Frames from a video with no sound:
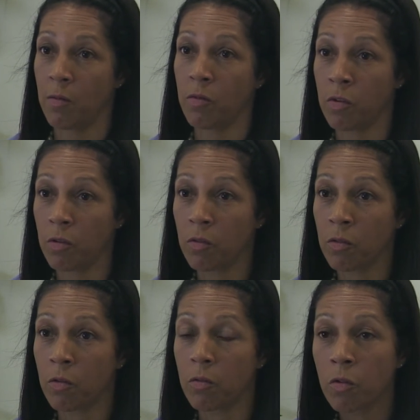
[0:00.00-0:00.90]

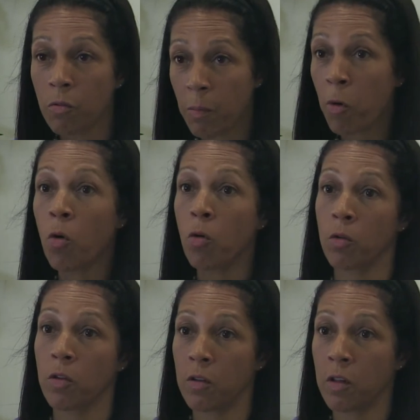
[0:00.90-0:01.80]
to
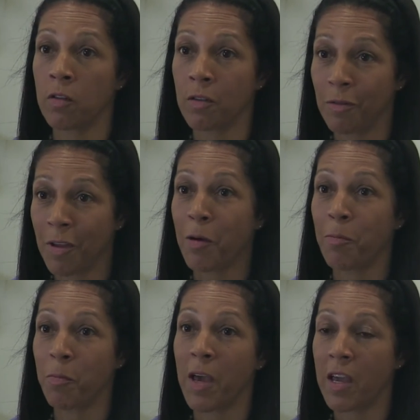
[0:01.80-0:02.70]
report that this
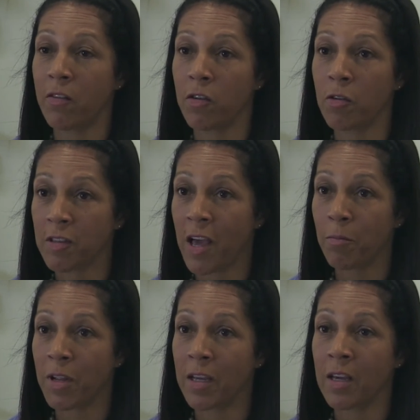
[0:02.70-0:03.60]
type of behaviour is
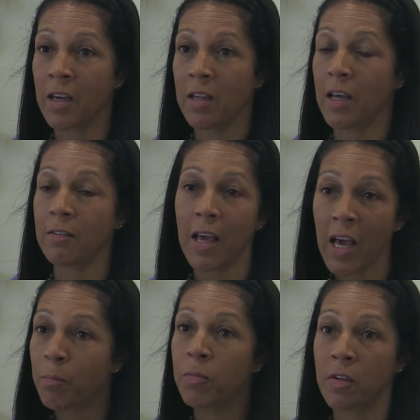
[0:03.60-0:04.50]
happening, that's
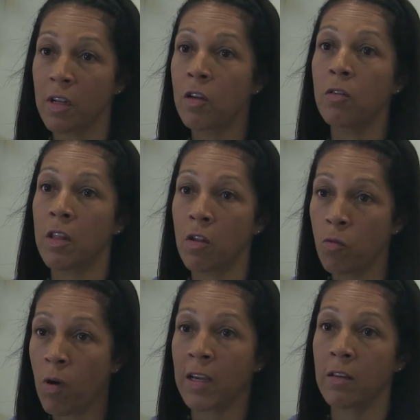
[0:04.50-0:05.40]
absolutely the
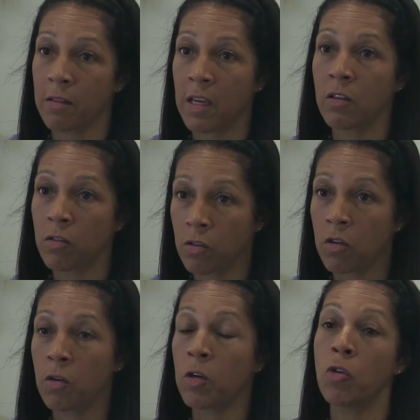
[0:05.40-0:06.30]
right thing to do.
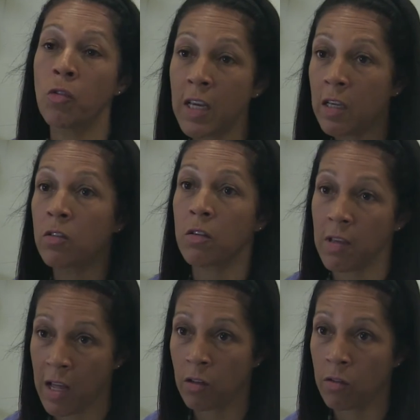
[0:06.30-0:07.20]
You need to
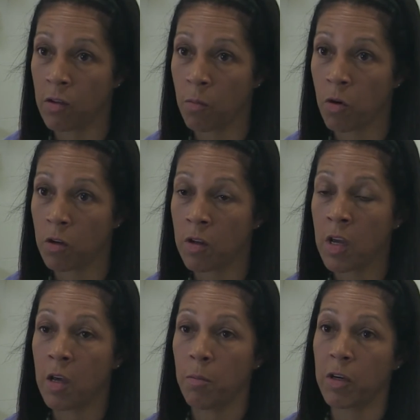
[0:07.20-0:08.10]
tell someone,
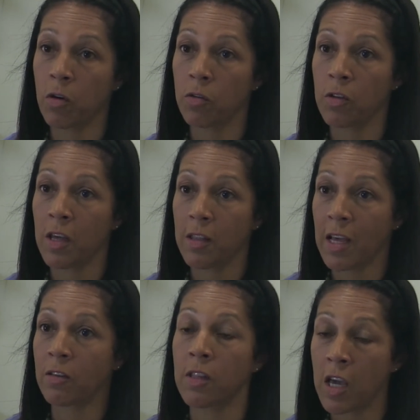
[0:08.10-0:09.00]
because
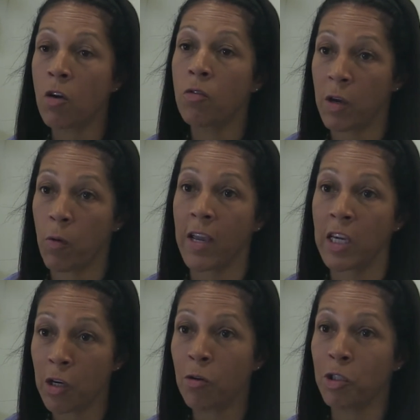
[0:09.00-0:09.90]
that's the only way
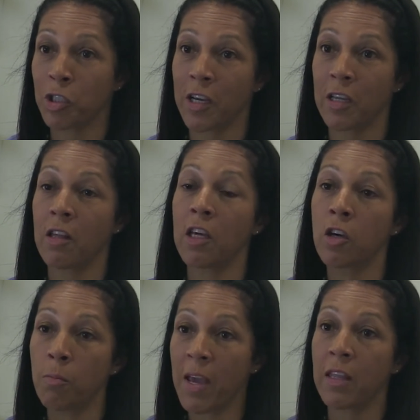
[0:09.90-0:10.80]
usually that you
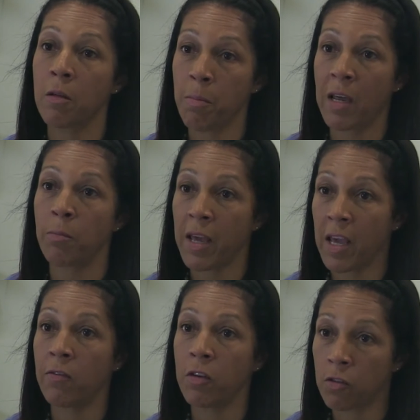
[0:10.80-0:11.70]
can make the bad
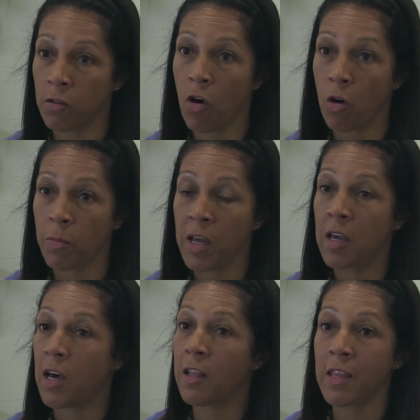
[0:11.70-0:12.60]
behaviour stop.
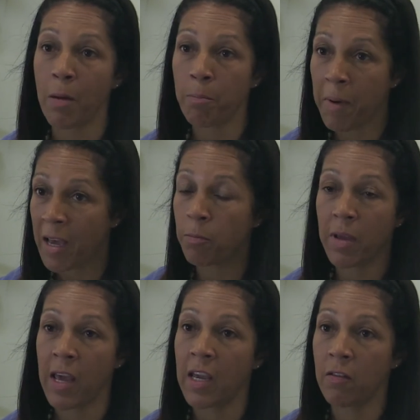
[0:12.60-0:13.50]
And that bad
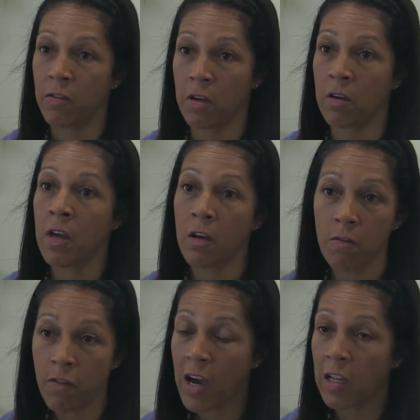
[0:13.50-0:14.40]
behaviour,
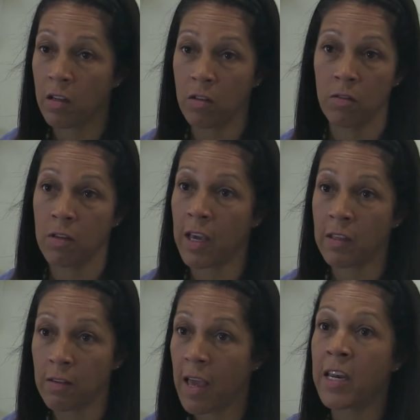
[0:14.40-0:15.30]
violence
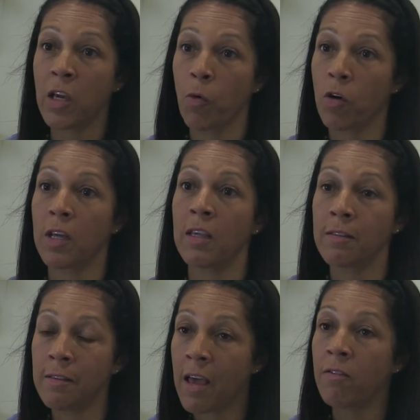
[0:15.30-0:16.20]
against anyone, is
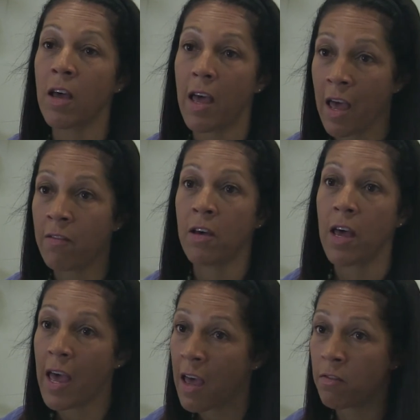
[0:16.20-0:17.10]
never, ever,
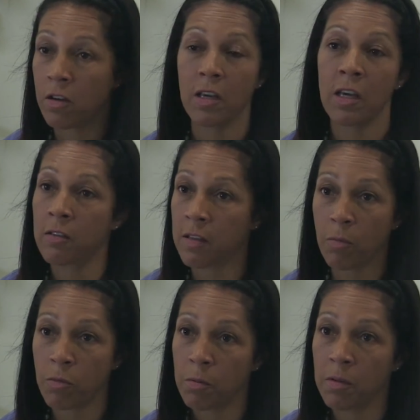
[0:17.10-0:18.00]
ever
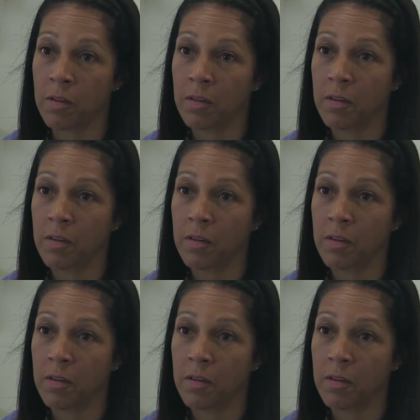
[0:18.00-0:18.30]
acceptable.